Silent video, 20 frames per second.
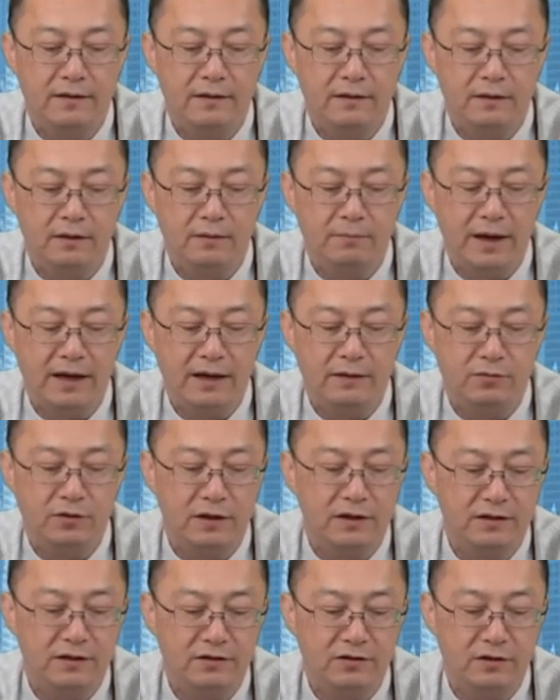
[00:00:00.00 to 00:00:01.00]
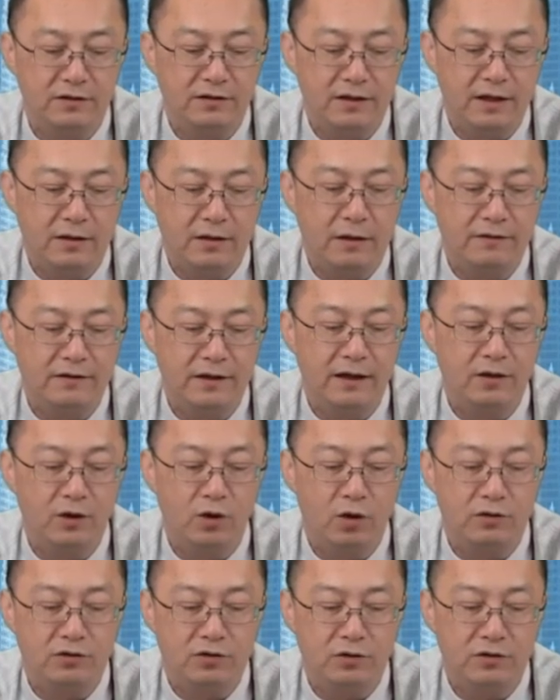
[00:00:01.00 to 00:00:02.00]
The main reasons are tariffs and
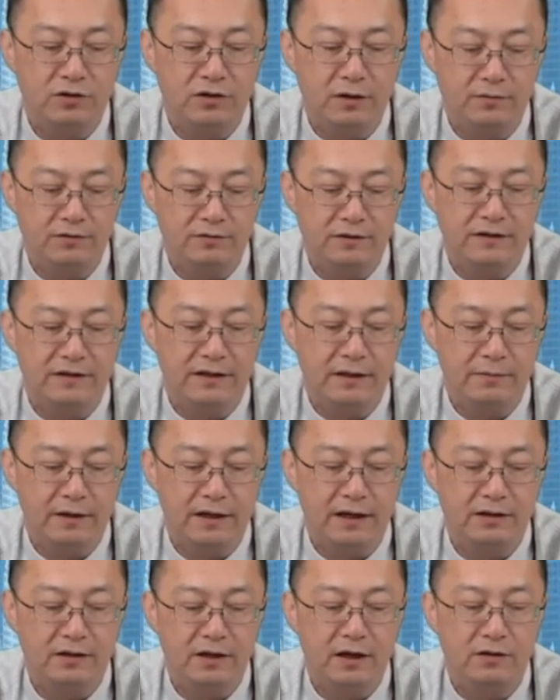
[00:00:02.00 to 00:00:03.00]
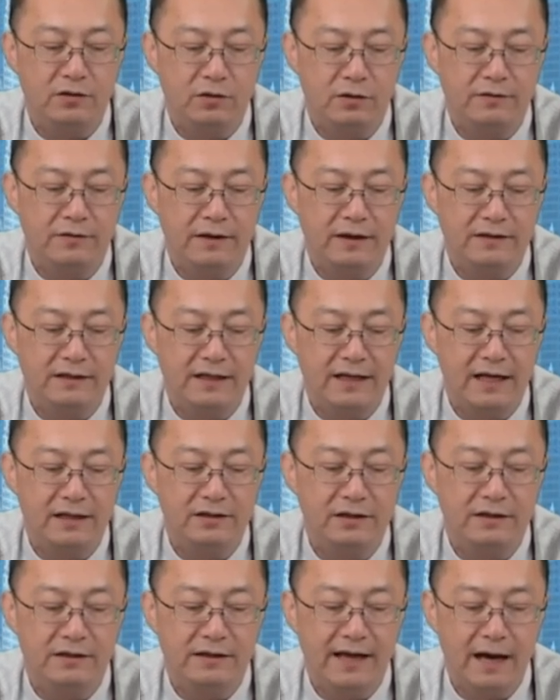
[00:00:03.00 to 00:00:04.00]
also some of the semiconductor
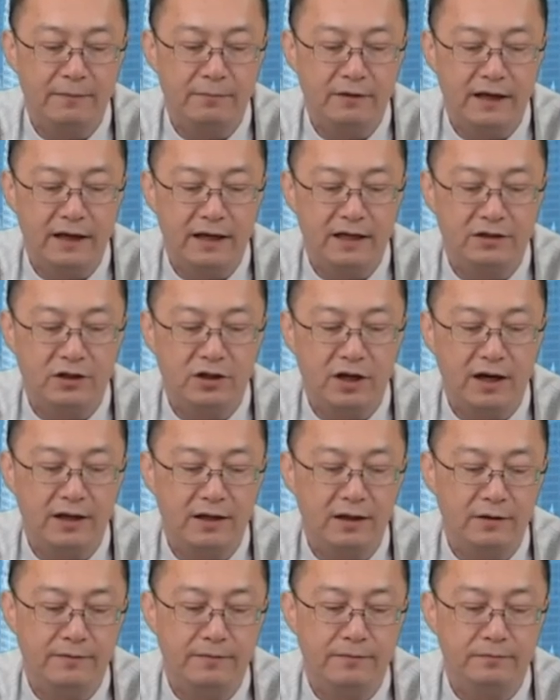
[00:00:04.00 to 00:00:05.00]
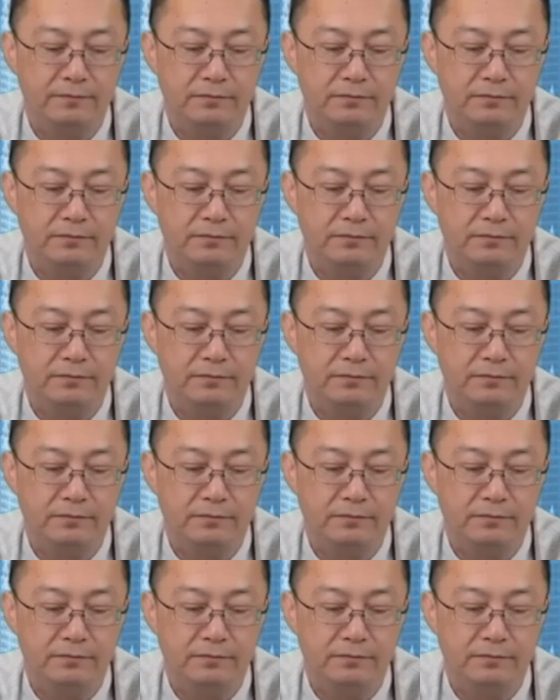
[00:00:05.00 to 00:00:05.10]
investigations happening in China.